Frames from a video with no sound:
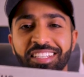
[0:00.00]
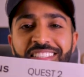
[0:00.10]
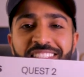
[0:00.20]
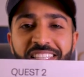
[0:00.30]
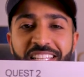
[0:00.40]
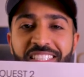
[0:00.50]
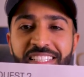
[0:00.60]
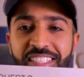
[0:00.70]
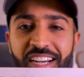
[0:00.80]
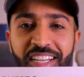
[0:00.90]
it's the
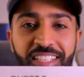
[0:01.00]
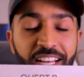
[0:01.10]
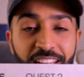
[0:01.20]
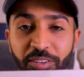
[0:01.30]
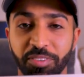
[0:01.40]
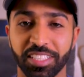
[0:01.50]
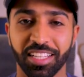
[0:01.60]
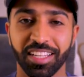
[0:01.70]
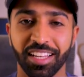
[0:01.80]
design, I love it.